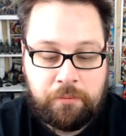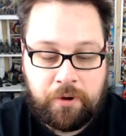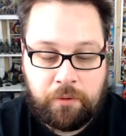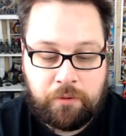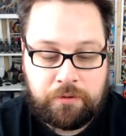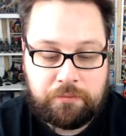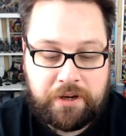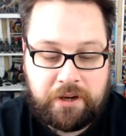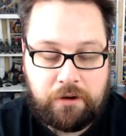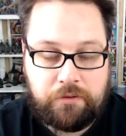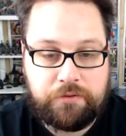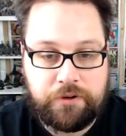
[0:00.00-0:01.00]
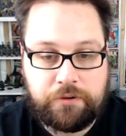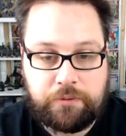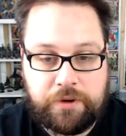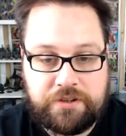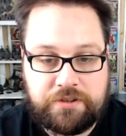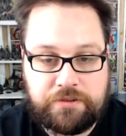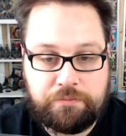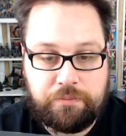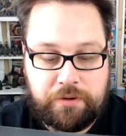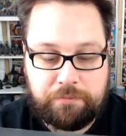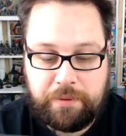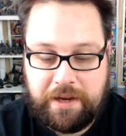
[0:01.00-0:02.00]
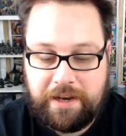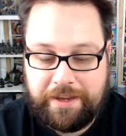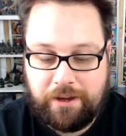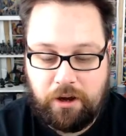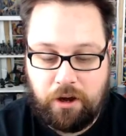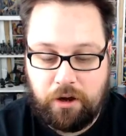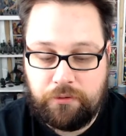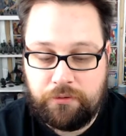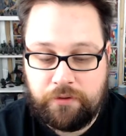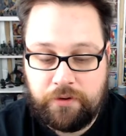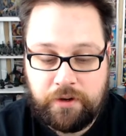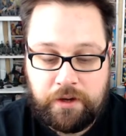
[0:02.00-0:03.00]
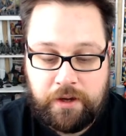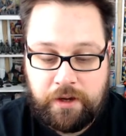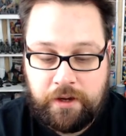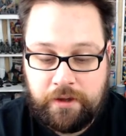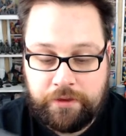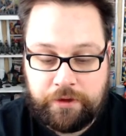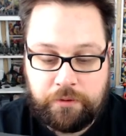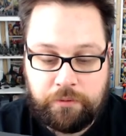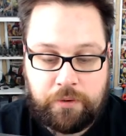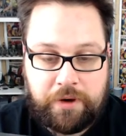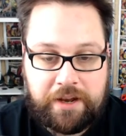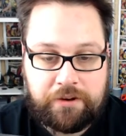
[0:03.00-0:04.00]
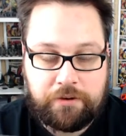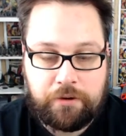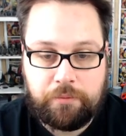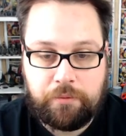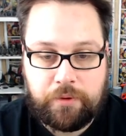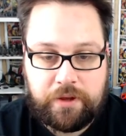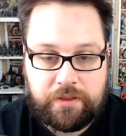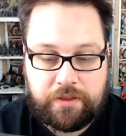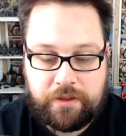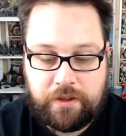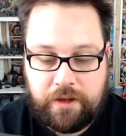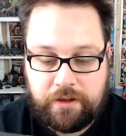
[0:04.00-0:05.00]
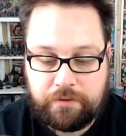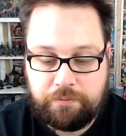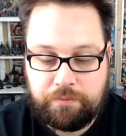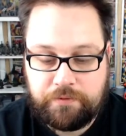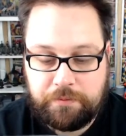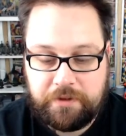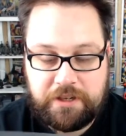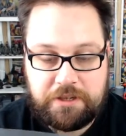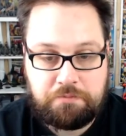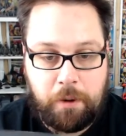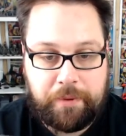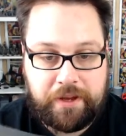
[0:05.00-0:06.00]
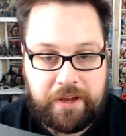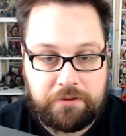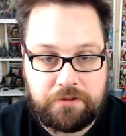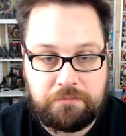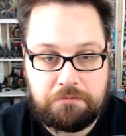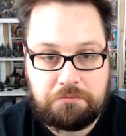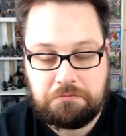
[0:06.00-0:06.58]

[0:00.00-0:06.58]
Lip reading: but I wouldn't be confident when peeling it off that you won't end up with some of these popping out.